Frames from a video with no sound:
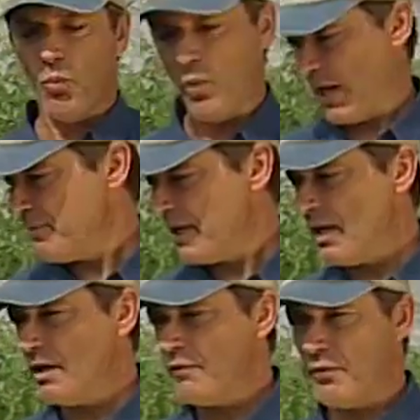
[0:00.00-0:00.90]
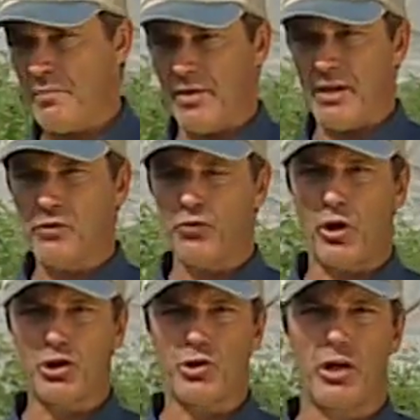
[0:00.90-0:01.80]
What I'm getting from this
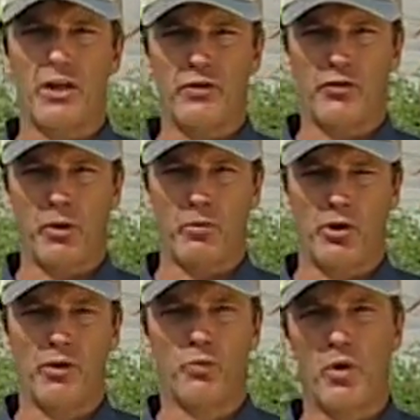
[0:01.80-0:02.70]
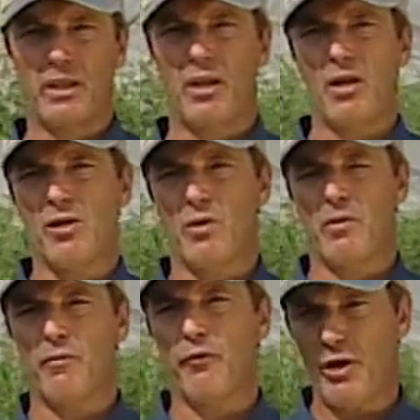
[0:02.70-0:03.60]
structure in summer is what
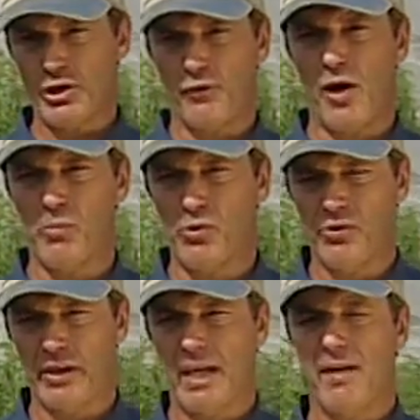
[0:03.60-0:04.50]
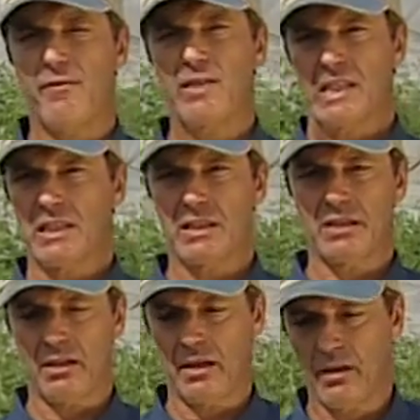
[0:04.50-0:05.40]
the French farmers that I
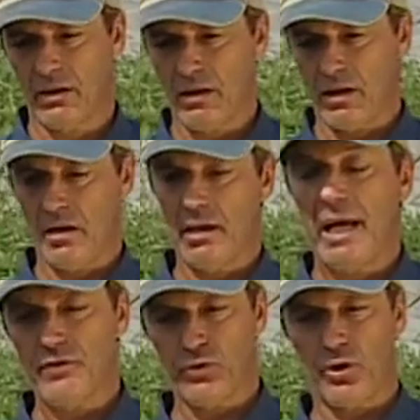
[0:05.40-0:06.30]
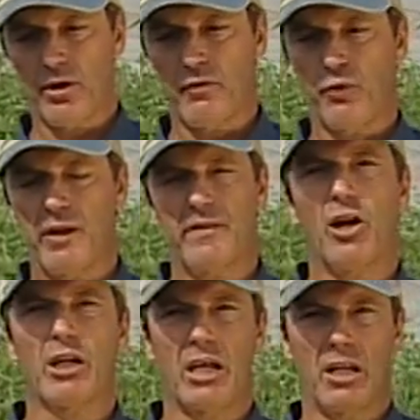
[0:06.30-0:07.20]
visited in last year in France
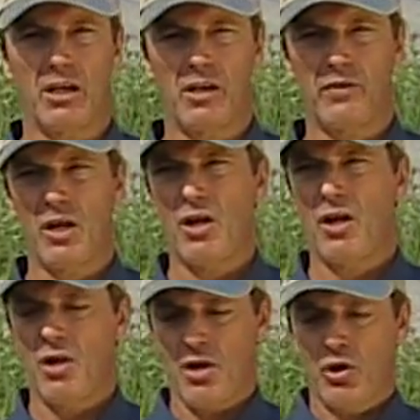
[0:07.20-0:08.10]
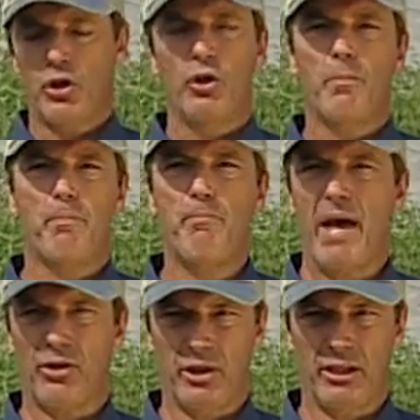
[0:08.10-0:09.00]
are getting, is
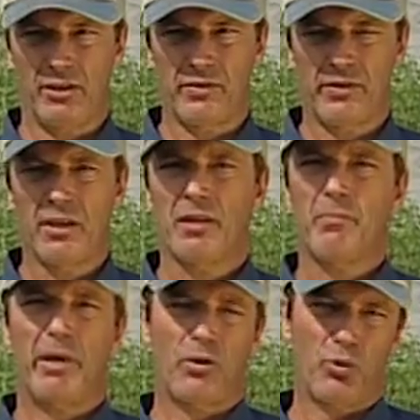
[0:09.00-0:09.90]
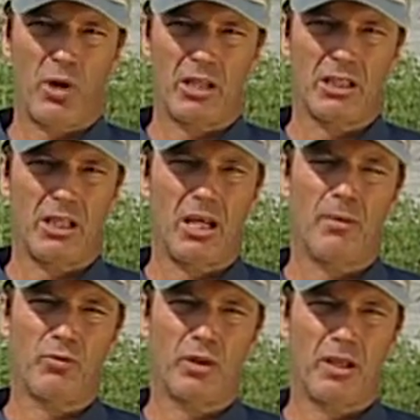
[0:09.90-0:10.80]
better yields, better quality.
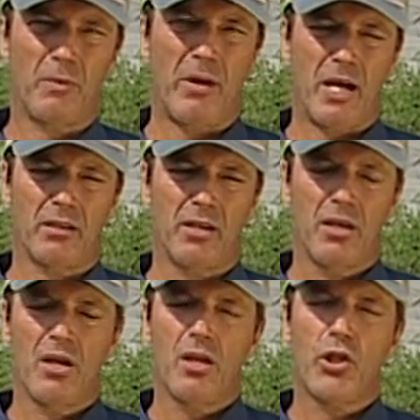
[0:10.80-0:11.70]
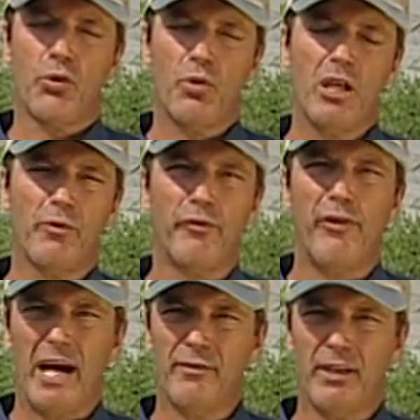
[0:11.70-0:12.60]
I'm talking about 3 to
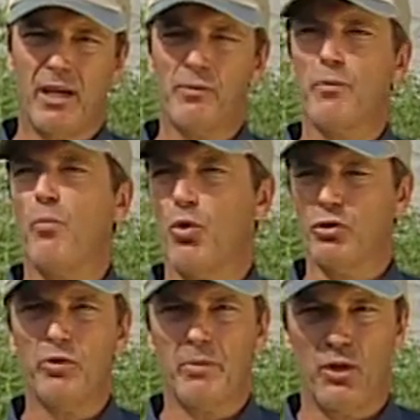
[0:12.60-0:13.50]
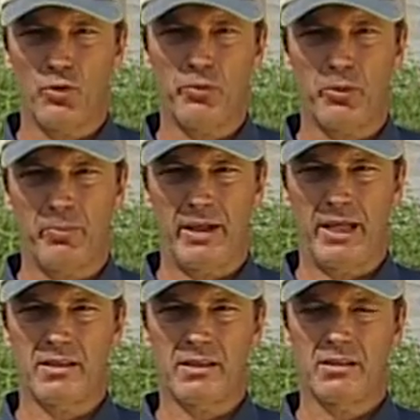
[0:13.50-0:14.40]
5 times more tomatoes per
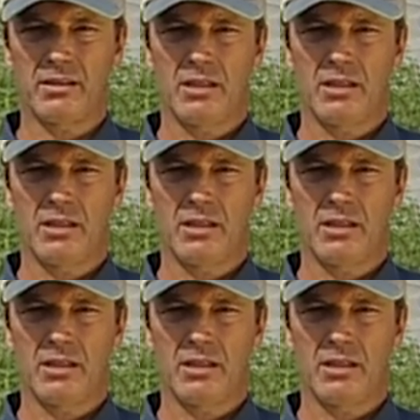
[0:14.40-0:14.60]
plant.